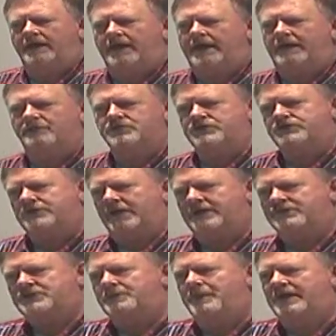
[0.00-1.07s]
And it was just
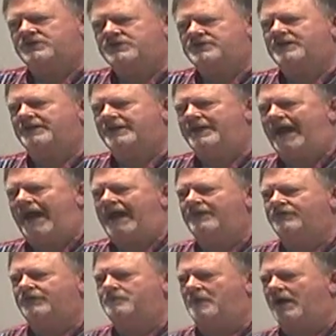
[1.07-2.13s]
like somebody stuck a
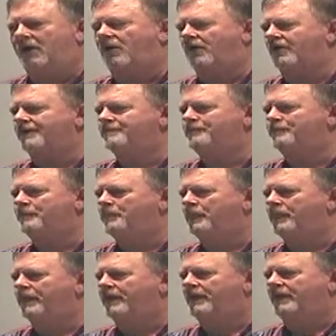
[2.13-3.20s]
knife in my heart.
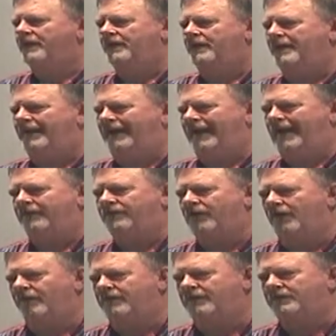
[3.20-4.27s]
And I
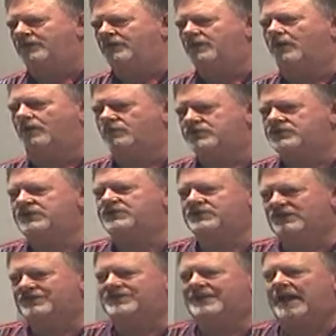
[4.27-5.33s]
thought, you know, she's
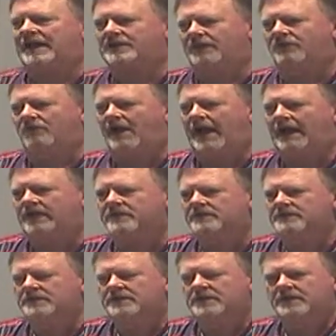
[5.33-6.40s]
exactly right.
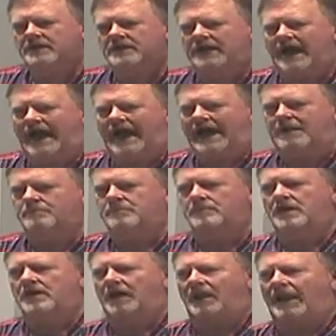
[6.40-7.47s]
I'm
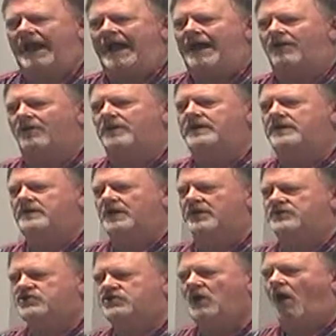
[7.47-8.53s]
allowing
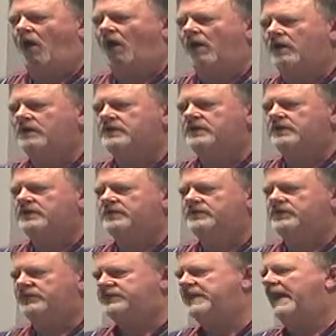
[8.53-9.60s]
a chart
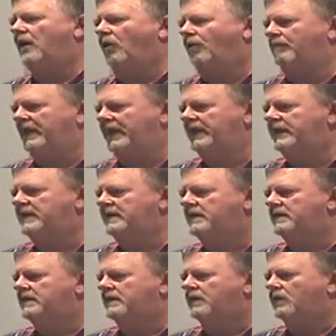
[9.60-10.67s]
to tell me
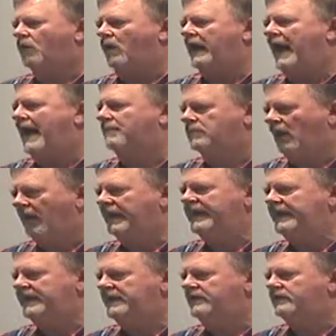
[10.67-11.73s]
what I
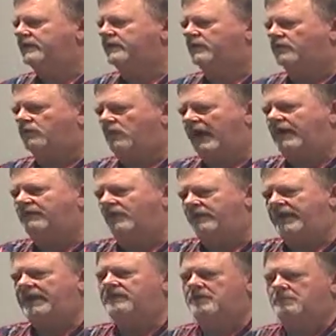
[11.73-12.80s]
believe rather
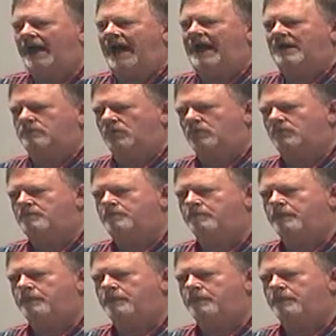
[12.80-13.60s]
than the Bible.